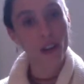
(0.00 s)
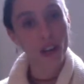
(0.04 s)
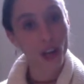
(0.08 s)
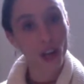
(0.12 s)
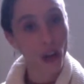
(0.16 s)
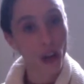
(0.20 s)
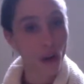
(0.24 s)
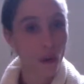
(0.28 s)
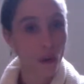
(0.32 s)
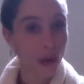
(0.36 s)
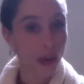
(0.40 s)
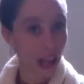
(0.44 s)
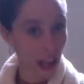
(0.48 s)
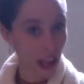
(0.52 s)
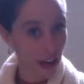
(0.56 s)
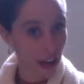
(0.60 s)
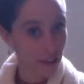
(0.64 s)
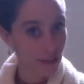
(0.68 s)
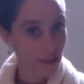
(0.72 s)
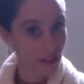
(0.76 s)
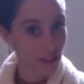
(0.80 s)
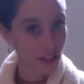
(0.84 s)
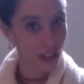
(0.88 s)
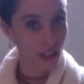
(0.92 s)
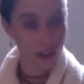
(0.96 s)
going
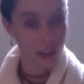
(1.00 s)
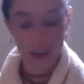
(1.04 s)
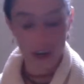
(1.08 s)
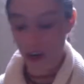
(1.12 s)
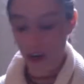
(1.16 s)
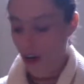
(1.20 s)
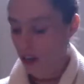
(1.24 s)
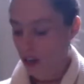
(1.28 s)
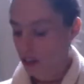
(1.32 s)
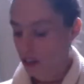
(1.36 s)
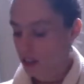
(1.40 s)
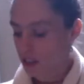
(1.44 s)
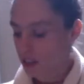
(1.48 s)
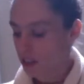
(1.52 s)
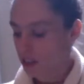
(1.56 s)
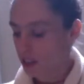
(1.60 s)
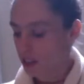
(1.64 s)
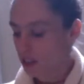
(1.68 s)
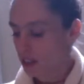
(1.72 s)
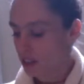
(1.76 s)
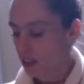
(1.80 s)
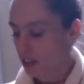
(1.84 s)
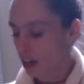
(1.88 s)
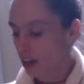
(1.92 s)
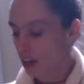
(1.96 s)
after your heart's
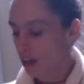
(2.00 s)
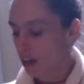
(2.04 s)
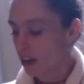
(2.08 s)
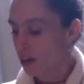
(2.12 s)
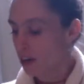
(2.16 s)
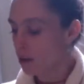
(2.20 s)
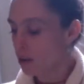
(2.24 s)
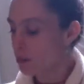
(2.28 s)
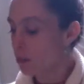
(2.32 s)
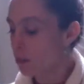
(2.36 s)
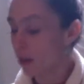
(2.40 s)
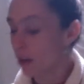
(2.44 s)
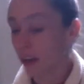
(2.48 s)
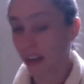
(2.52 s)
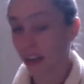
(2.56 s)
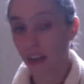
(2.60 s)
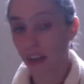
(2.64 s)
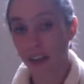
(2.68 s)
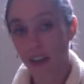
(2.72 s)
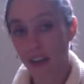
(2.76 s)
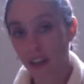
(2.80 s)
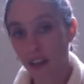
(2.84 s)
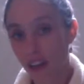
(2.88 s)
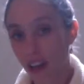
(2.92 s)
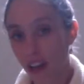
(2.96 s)
desire, but
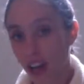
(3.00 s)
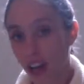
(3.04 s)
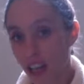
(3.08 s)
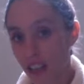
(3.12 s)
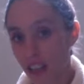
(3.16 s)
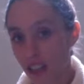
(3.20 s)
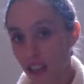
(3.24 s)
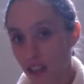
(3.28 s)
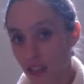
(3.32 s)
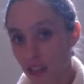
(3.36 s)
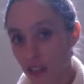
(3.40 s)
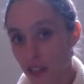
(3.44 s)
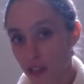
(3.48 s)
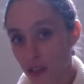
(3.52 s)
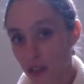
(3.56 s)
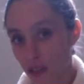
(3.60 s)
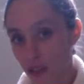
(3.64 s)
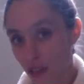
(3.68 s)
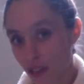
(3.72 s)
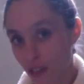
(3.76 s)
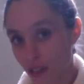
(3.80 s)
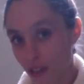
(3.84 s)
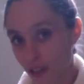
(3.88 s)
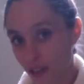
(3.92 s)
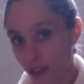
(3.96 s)
a decision
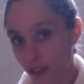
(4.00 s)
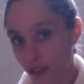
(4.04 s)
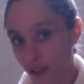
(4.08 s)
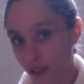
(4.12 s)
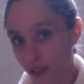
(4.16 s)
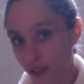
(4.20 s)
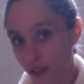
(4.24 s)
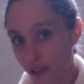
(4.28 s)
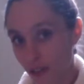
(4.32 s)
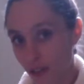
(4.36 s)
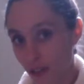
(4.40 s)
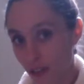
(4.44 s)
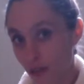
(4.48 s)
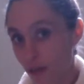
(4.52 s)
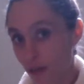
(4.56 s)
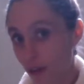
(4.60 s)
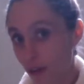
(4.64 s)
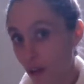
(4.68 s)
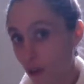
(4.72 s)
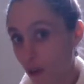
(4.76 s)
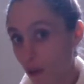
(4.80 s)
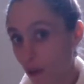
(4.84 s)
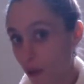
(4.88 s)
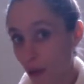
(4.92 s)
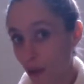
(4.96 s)
to follow
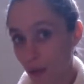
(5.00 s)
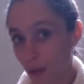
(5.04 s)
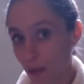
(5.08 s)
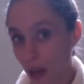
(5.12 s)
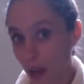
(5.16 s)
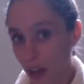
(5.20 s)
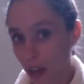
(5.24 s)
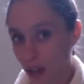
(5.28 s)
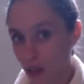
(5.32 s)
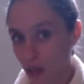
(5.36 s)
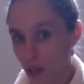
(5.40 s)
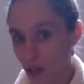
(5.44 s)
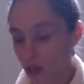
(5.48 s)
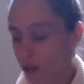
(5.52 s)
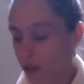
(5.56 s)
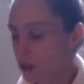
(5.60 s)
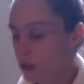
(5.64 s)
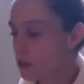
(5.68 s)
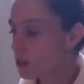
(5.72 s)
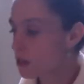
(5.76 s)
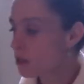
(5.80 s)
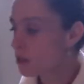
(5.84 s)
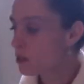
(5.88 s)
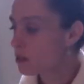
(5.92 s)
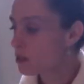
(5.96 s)
your passions.
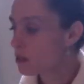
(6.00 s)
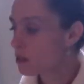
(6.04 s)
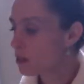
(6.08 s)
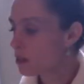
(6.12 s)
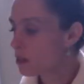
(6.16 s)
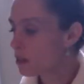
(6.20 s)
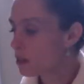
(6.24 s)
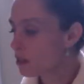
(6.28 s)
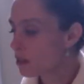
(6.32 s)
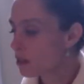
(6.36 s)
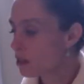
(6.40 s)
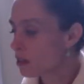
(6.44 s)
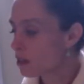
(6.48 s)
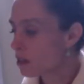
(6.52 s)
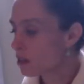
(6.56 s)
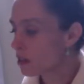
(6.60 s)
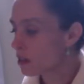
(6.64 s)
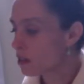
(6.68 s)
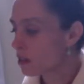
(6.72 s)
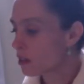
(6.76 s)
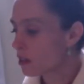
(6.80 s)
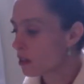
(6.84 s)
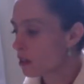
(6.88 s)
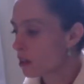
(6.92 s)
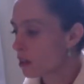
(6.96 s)

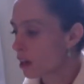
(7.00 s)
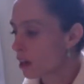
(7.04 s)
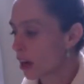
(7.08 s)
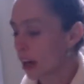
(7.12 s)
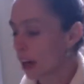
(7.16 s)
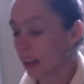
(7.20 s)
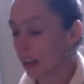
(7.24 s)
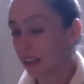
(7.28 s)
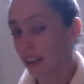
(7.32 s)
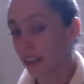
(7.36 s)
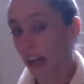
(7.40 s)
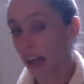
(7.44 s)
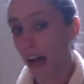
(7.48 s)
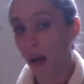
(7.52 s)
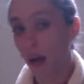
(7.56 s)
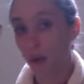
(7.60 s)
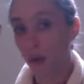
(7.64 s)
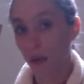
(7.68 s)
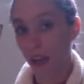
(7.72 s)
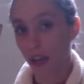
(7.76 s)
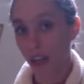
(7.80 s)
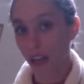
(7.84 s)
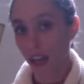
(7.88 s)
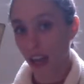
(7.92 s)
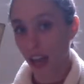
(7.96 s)
Allowing
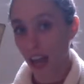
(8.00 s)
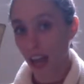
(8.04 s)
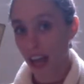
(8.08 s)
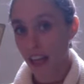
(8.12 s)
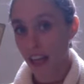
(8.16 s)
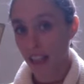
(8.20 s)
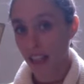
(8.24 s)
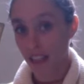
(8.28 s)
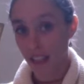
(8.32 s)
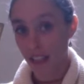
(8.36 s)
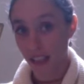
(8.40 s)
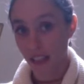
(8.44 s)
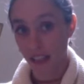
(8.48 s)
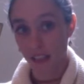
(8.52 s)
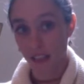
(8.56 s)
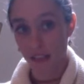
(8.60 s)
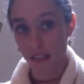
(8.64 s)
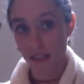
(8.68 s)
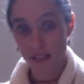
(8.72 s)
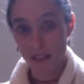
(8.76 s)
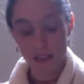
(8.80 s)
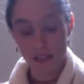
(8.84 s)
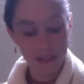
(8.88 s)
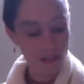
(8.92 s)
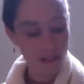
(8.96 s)

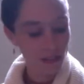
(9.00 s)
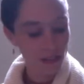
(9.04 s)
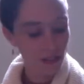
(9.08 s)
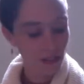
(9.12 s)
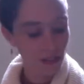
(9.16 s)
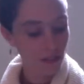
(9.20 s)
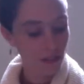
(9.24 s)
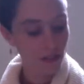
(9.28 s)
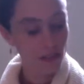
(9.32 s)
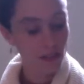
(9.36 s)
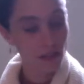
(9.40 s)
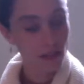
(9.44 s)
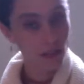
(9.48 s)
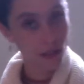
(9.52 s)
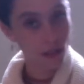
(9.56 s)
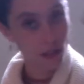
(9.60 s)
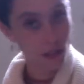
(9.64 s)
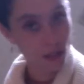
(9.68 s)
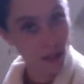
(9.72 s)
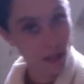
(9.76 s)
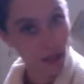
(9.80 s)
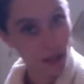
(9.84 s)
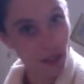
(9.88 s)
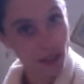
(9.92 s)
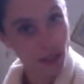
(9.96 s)
endings,
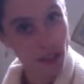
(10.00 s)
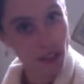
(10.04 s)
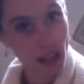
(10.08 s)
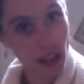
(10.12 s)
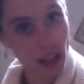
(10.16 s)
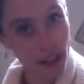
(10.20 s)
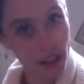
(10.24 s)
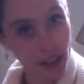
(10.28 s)
death